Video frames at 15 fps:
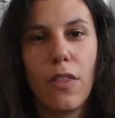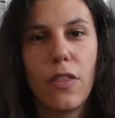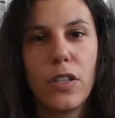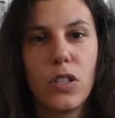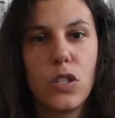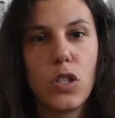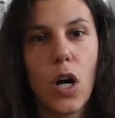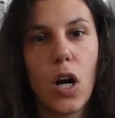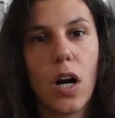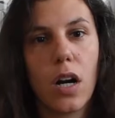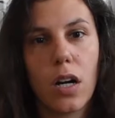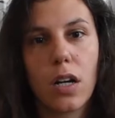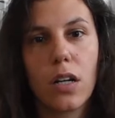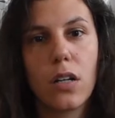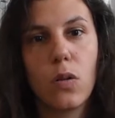the
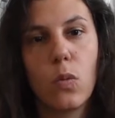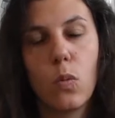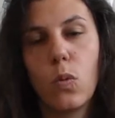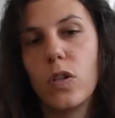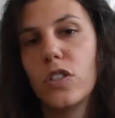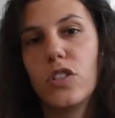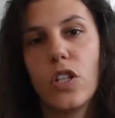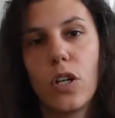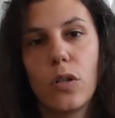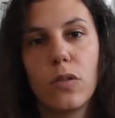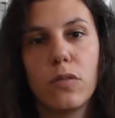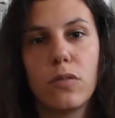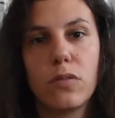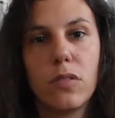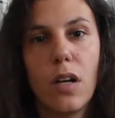dark wood
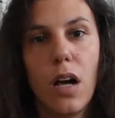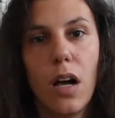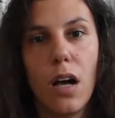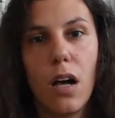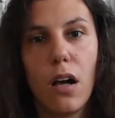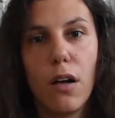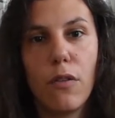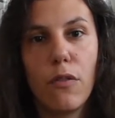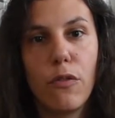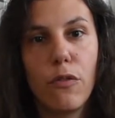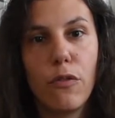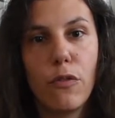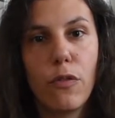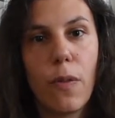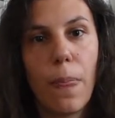tone of
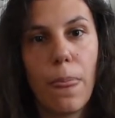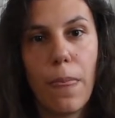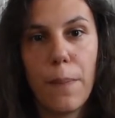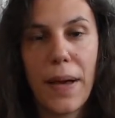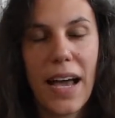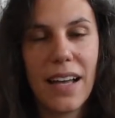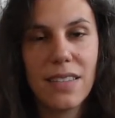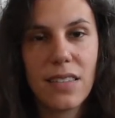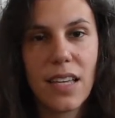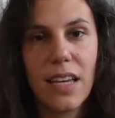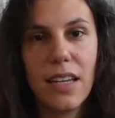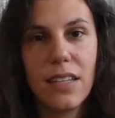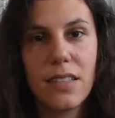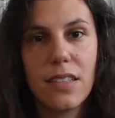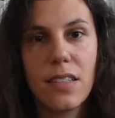the
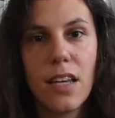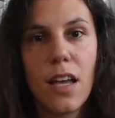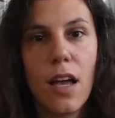basket.